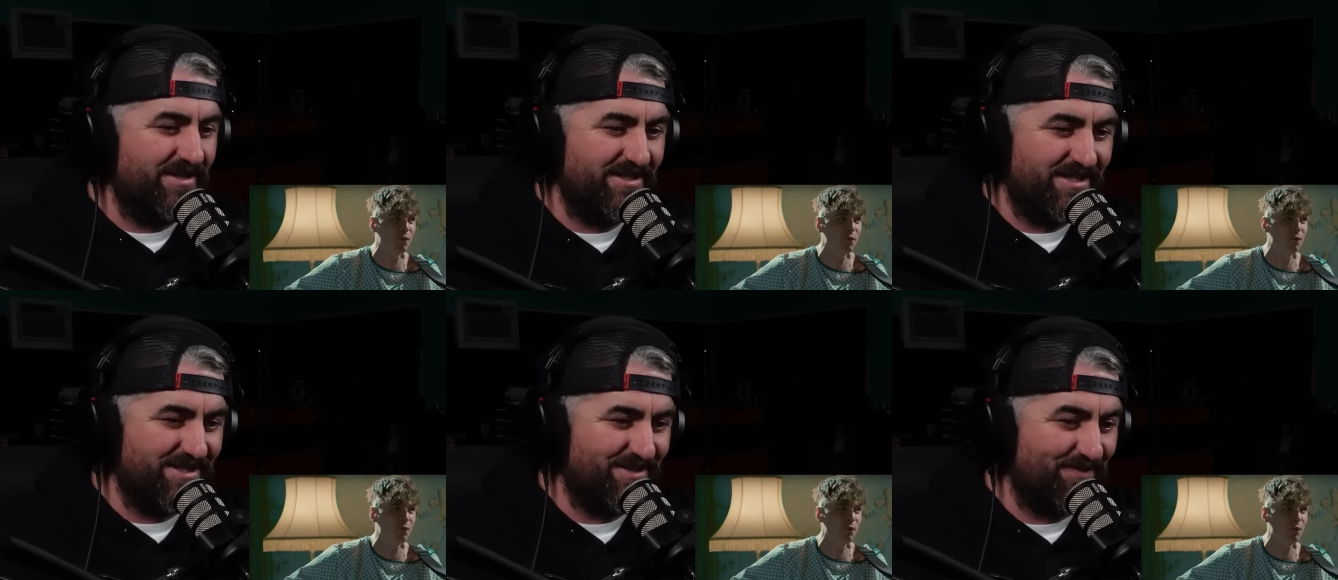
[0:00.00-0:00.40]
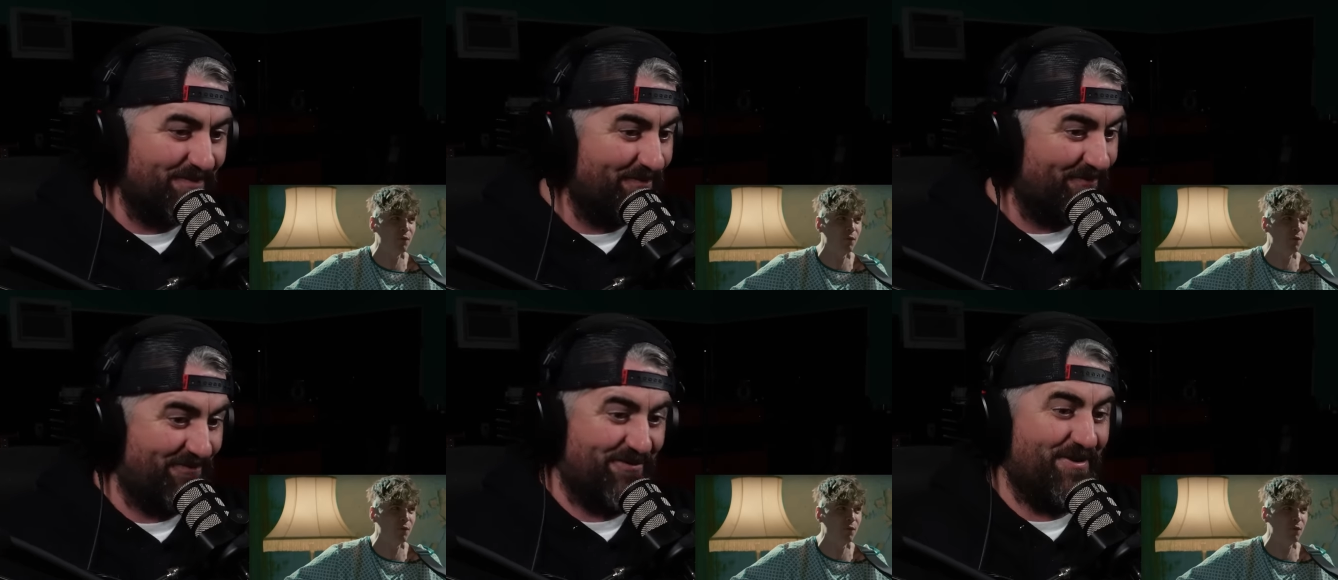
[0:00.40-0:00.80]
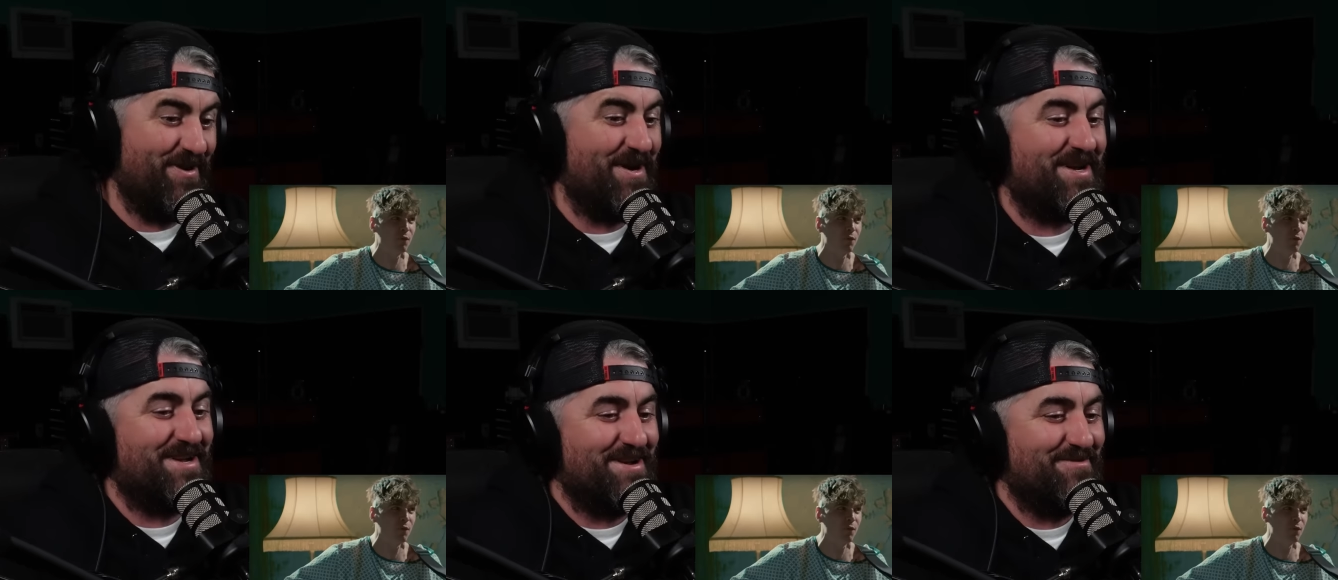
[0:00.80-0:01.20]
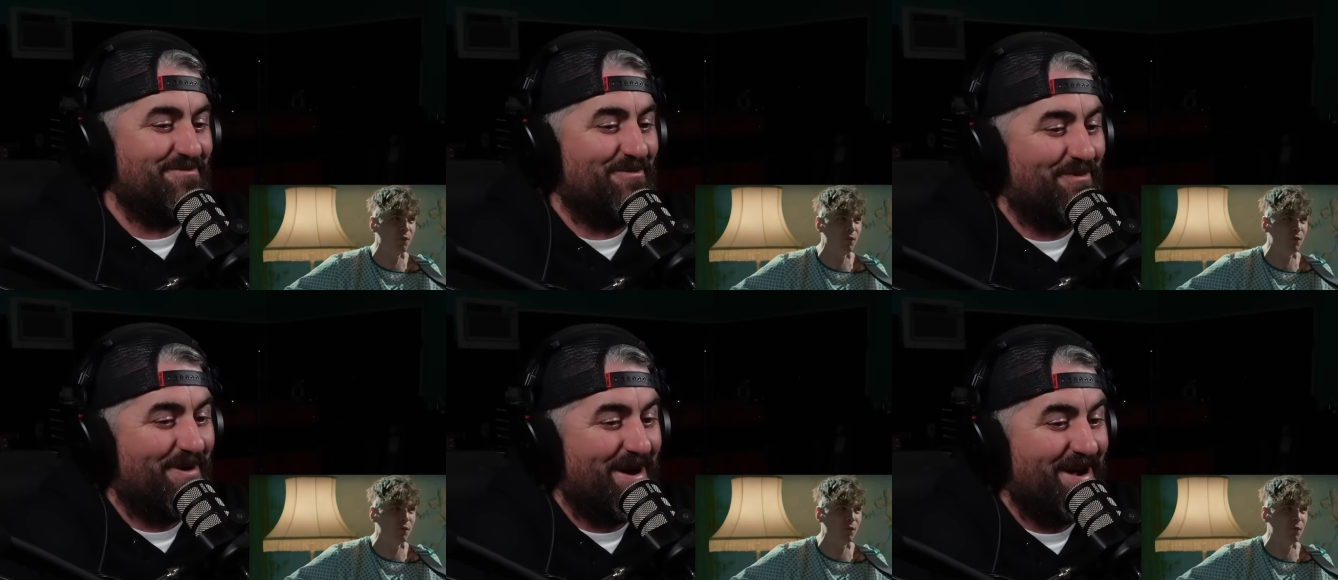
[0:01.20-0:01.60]
Speaker 1: This is
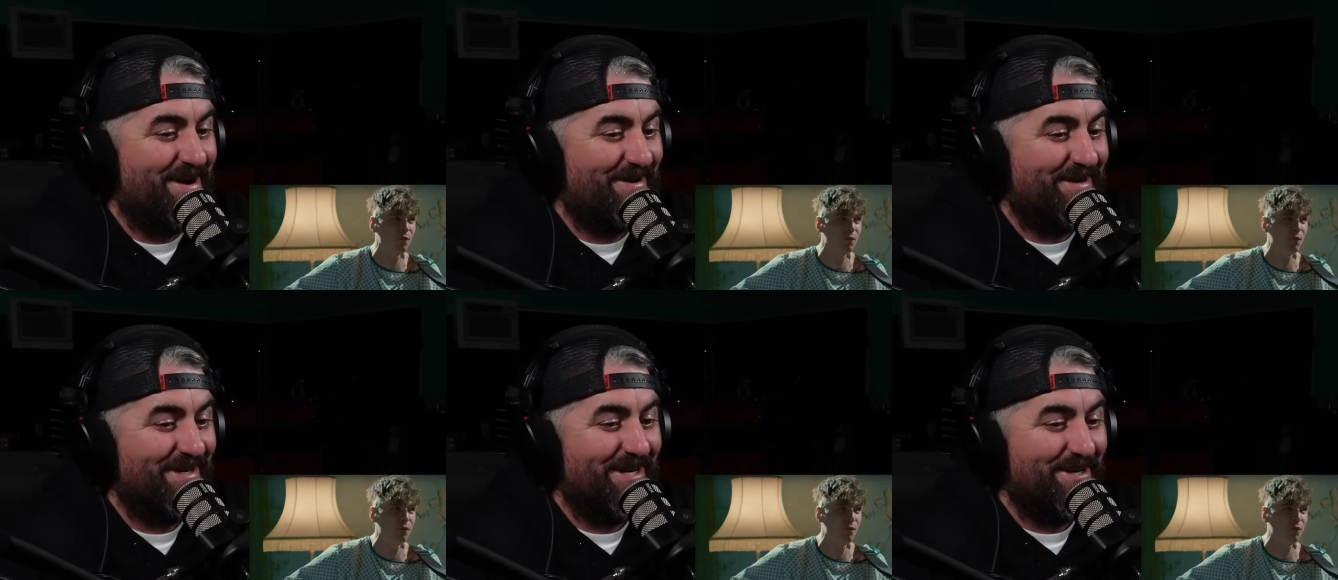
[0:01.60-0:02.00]
freaking wild,